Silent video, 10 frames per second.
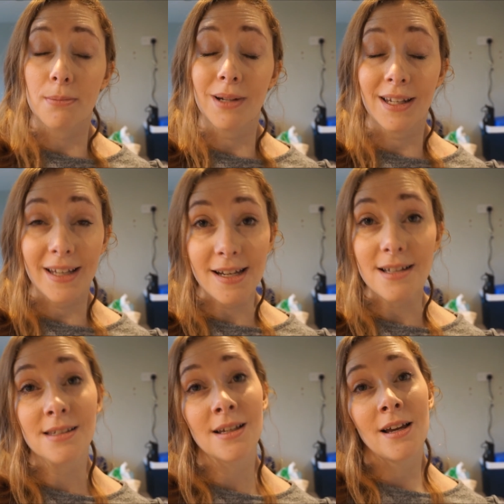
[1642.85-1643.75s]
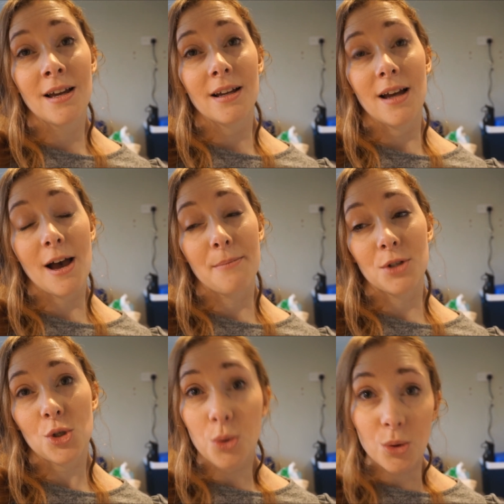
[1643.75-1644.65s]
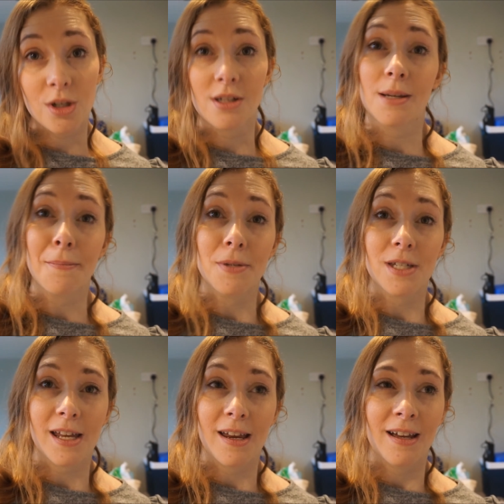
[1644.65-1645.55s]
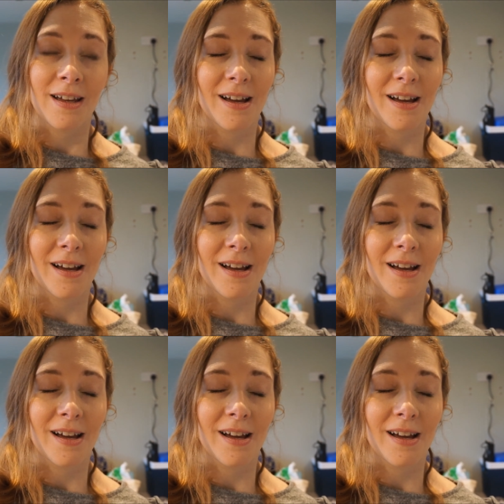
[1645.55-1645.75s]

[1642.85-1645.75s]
please talk to somebody.